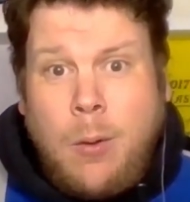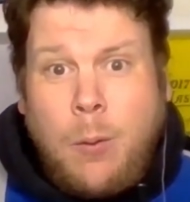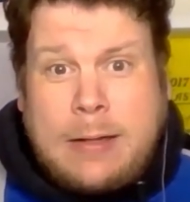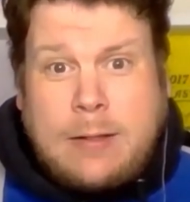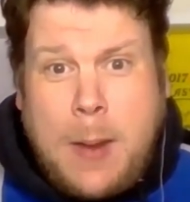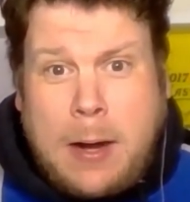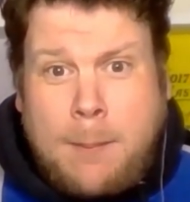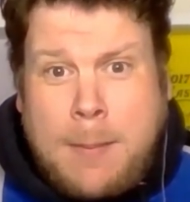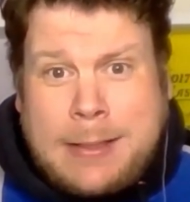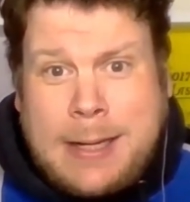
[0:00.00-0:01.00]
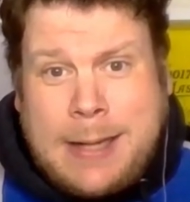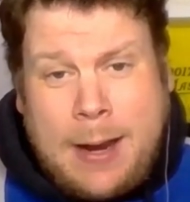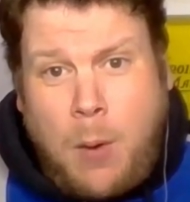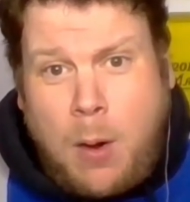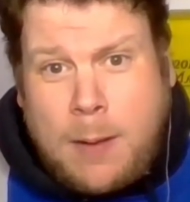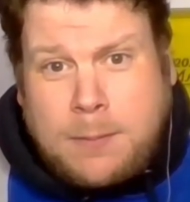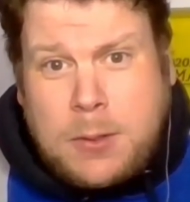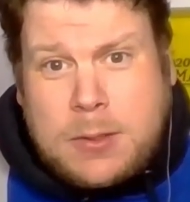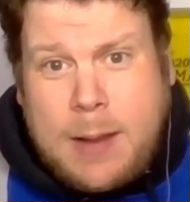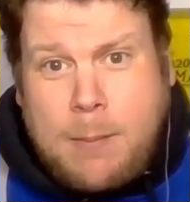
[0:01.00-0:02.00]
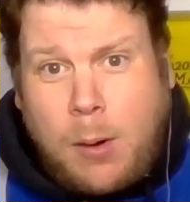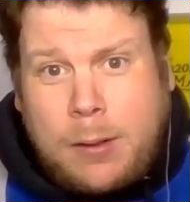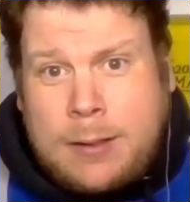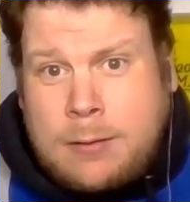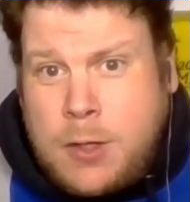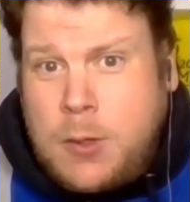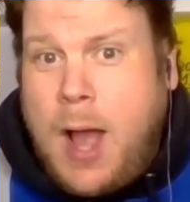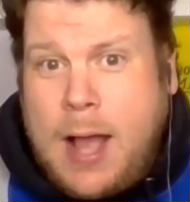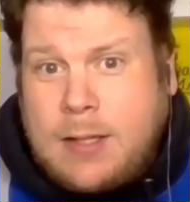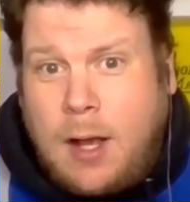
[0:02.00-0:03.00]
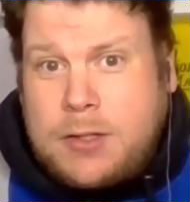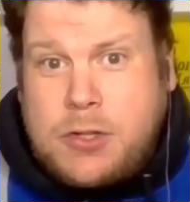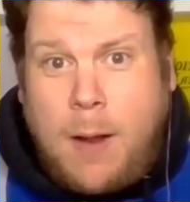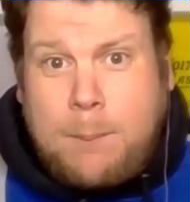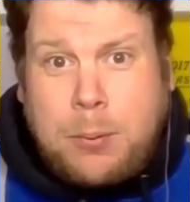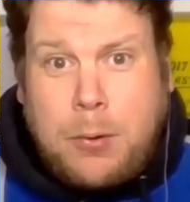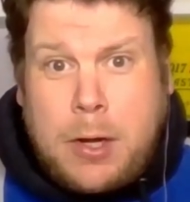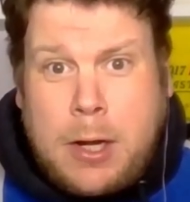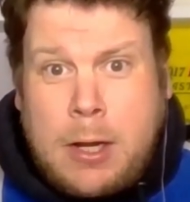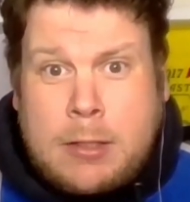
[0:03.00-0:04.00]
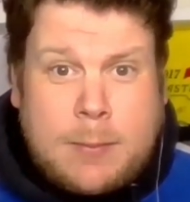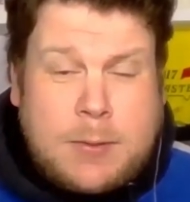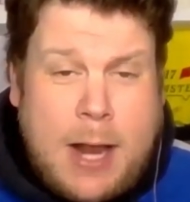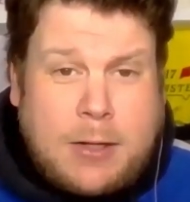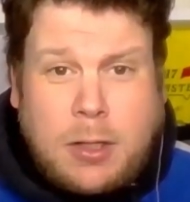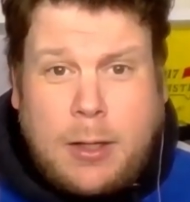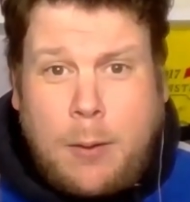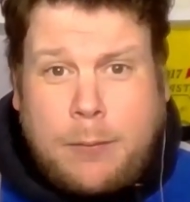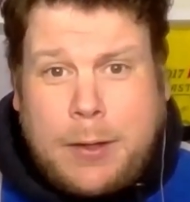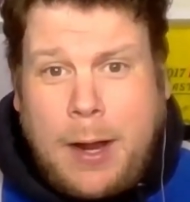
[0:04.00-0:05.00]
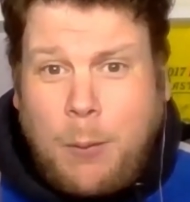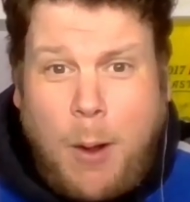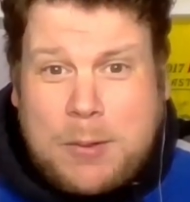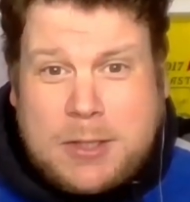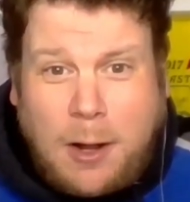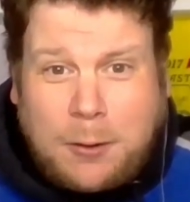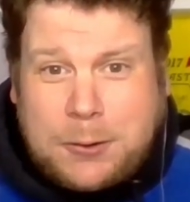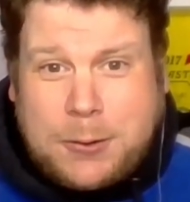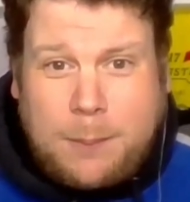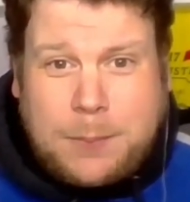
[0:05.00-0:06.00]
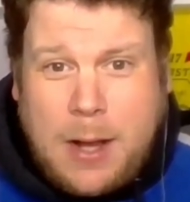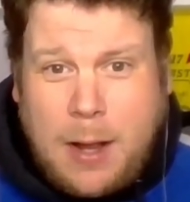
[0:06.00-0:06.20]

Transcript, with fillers: Went to bed on Monday night, woke up Tuesday morning. Two guys' odds dropped pretty substantially overnight. One was Donald Trump, the